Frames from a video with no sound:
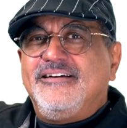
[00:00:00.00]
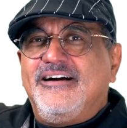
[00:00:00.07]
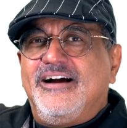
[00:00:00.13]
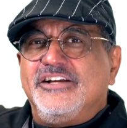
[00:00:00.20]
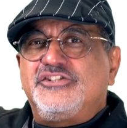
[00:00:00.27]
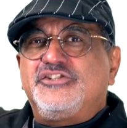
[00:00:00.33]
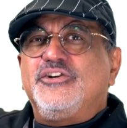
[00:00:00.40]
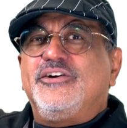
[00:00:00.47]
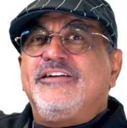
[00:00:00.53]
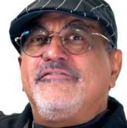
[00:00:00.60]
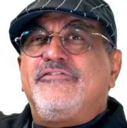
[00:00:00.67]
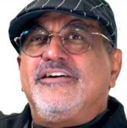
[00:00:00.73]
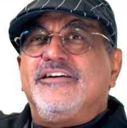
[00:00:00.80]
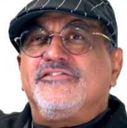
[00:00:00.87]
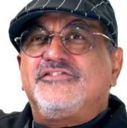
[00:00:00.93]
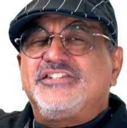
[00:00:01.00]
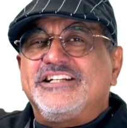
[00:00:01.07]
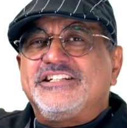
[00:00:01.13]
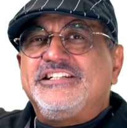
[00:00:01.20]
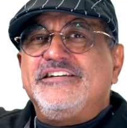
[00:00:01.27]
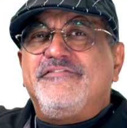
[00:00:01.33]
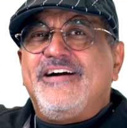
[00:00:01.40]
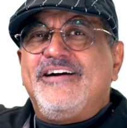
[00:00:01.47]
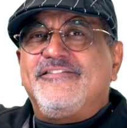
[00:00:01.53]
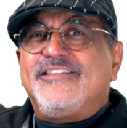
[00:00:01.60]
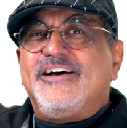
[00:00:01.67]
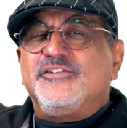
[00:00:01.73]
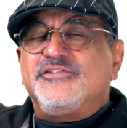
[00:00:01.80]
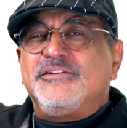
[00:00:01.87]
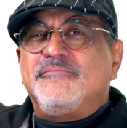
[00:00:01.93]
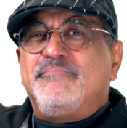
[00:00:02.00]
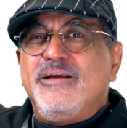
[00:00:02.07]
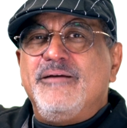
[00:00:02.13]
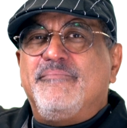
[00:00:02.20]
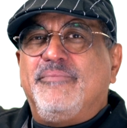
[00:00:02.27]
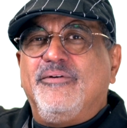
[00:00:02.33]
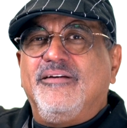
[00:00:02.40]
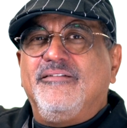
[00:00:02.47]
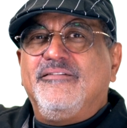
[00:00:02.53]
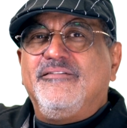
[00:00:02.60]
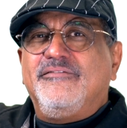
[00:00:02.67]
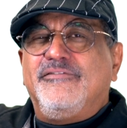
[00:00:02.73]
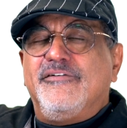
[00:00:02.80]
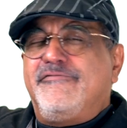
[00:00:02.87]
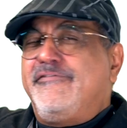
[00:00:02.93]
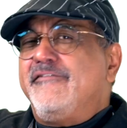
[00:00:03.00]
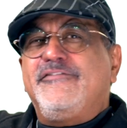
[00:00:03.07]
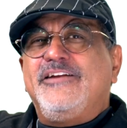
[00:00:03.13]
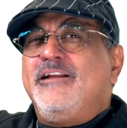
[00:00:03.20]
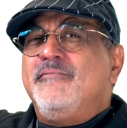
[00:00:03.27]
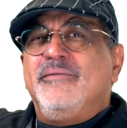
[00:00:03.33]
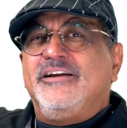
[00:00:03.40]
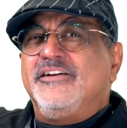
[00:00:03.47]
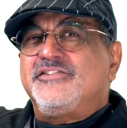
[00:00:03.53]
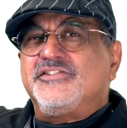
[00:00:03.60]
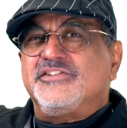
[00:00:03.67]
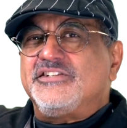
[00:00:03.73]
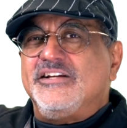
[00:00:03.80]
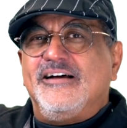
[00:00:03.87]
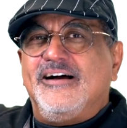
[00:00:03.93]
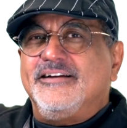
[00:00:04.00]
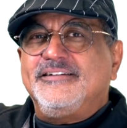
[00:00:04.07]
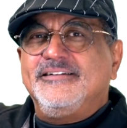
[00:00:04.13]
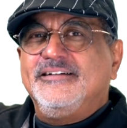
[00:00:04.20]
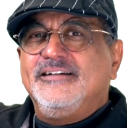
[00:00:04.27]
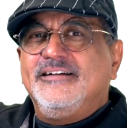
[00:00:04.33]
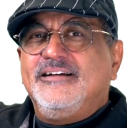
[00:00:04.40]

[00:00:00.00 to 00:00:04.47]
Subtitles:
I stood in front of 65,000 people for 15 minutes a slot.